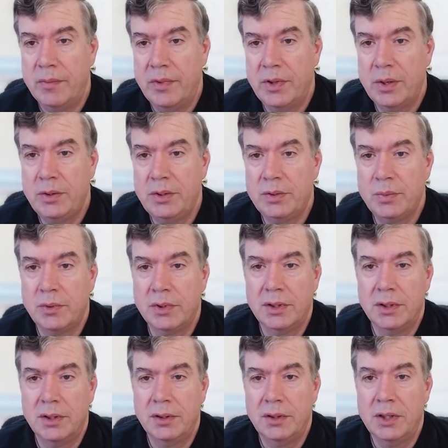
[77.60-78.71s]
those
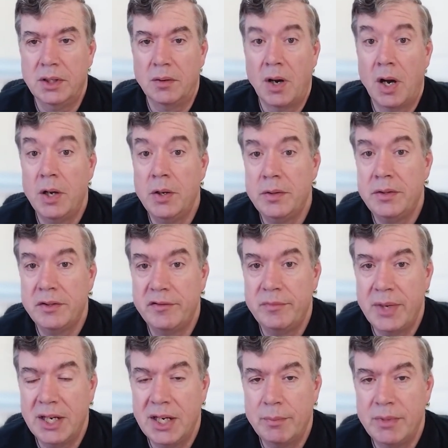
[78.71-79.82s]
were hundreds of
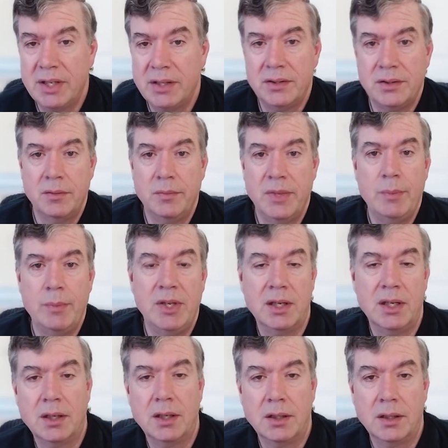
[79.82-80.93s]
megabits to
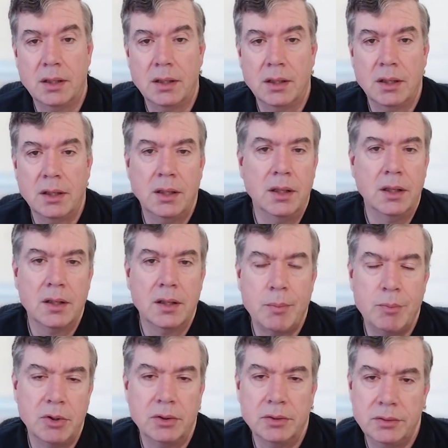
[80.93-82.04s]
maybe a
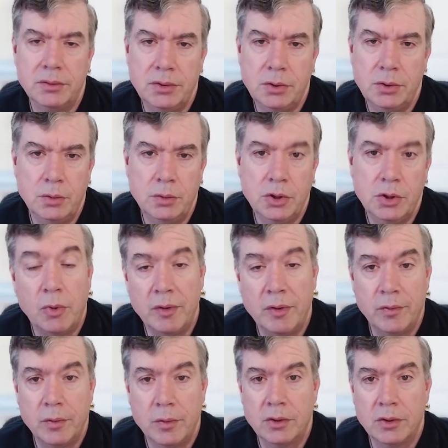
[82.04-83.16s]
couple,
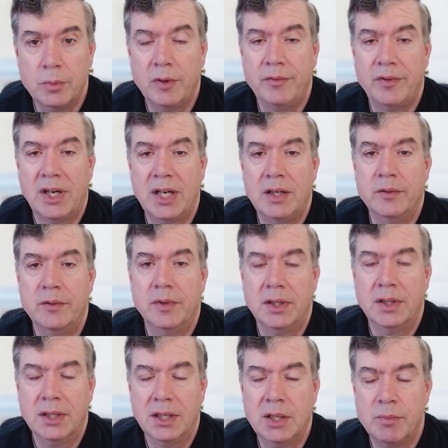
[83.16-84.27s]
2.4, 2.5
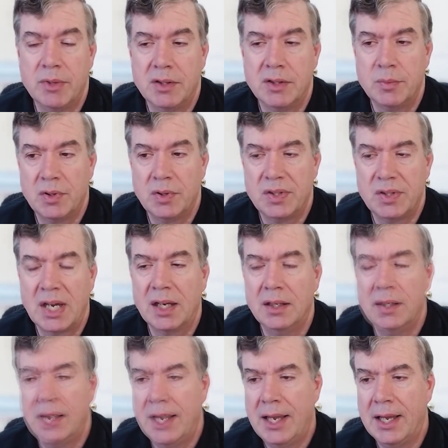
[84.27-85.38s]
gigabits per
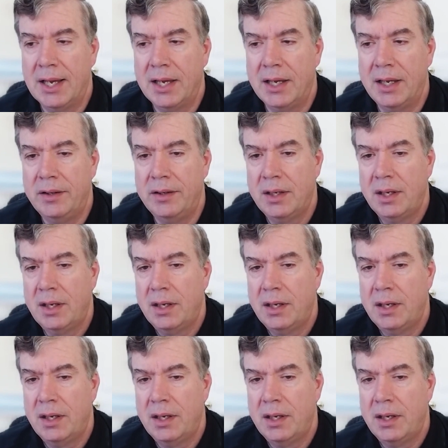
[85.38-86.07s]
second. And